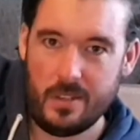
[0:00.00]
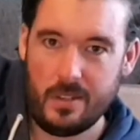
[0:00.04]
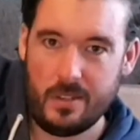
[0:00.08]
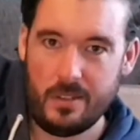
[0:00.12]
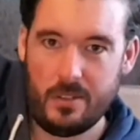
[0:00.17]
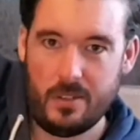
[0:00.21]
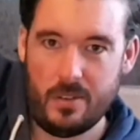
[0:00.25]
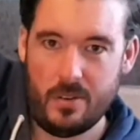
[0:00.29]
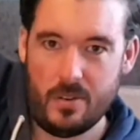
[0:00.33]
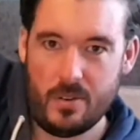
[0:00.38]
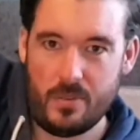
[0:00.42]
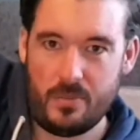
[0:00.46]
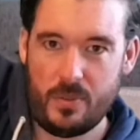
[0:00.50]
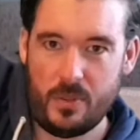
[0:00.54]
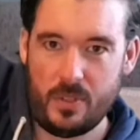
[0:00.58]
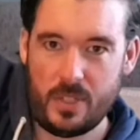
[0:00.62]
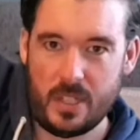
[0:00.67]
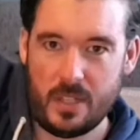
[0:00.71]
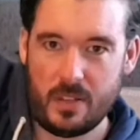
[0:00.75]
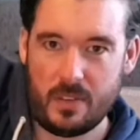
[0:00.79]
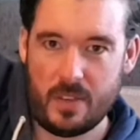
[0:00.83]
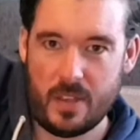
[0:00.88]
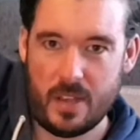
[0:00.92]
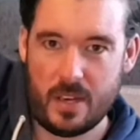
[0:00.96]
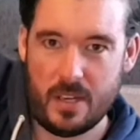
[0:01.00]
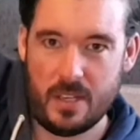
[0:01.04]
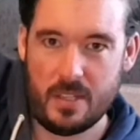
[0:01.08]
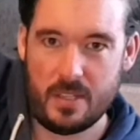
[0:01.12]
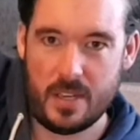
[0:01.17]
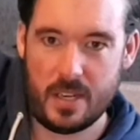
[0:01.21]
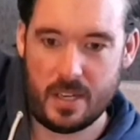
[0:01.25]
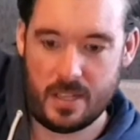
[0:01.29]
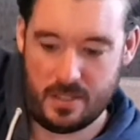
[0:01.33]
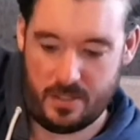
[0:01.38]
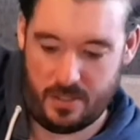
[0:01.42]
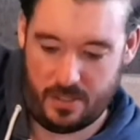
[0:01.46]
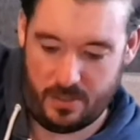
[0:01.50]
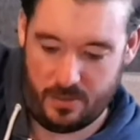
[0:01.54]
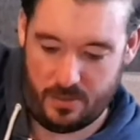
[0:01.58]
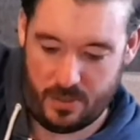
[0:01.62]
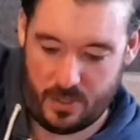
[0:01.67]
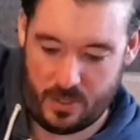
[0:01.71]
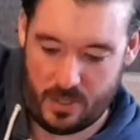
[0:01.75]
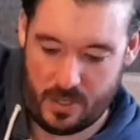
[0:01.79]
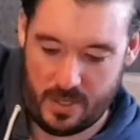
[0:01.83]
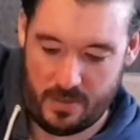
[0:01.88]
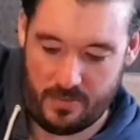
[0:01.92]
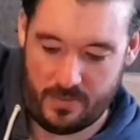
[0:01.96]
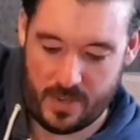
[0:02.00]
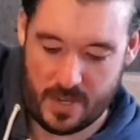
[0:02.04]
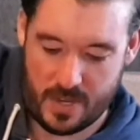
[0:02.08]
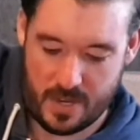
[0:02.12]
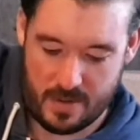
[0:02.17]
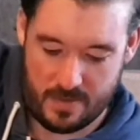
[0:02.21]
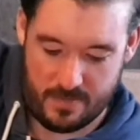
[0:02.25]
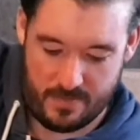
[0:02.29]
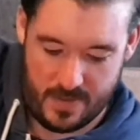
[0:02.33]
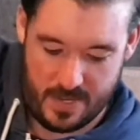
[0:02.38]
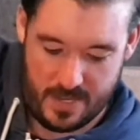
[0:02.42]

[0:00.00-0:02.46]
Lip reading: you know, if you take 30 seconds to retrieve that,